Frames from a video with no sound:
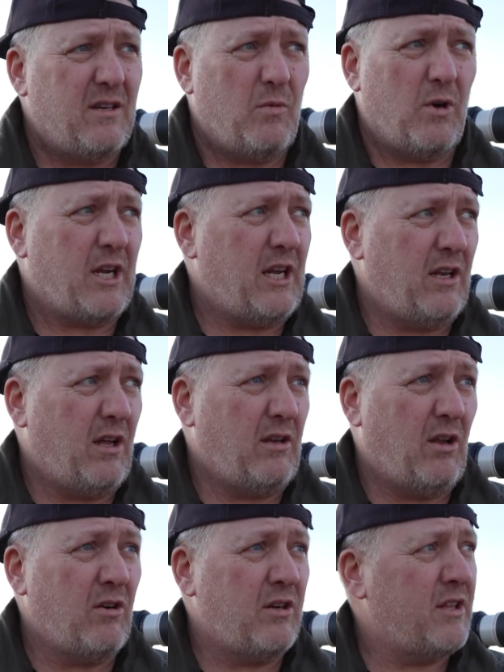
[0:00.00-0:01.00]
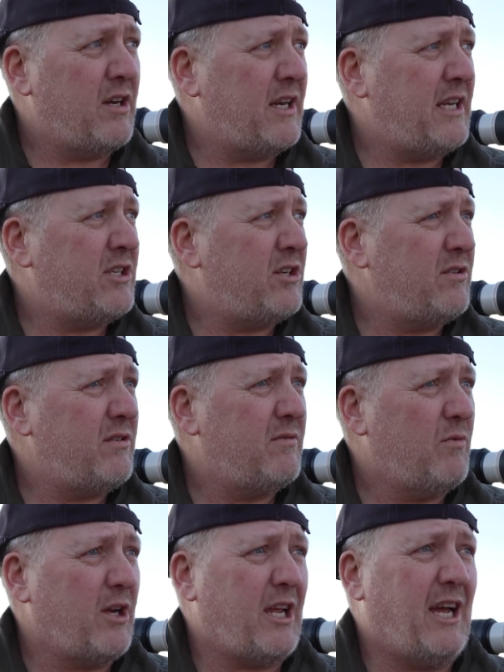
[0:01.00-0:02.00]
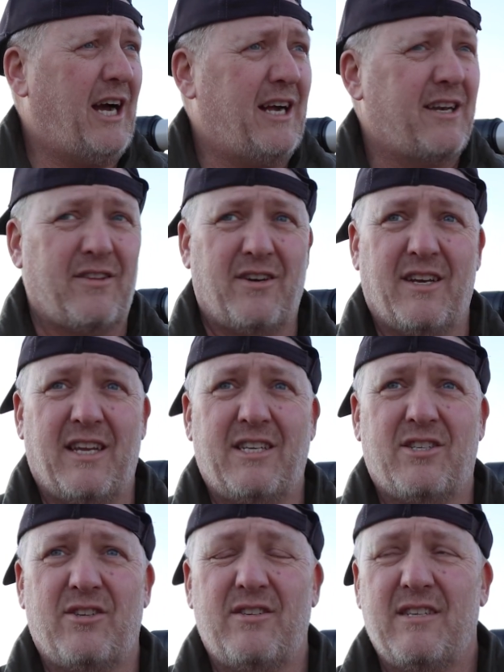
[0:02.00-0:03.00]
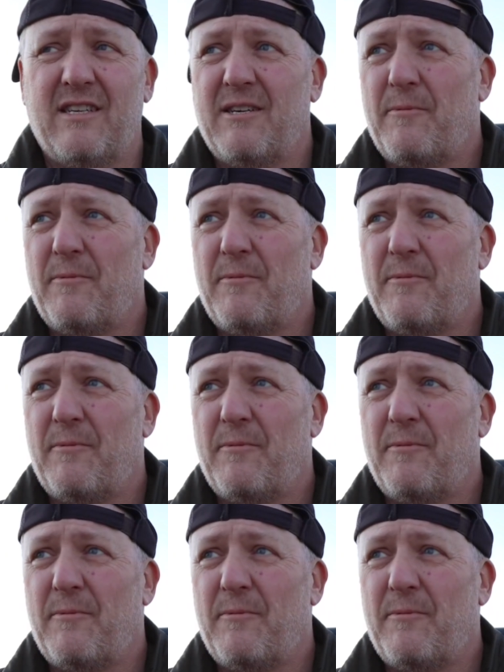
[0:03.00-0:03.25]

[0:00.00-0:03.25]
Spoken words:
working a lot longer than I need to, working harder than I need to.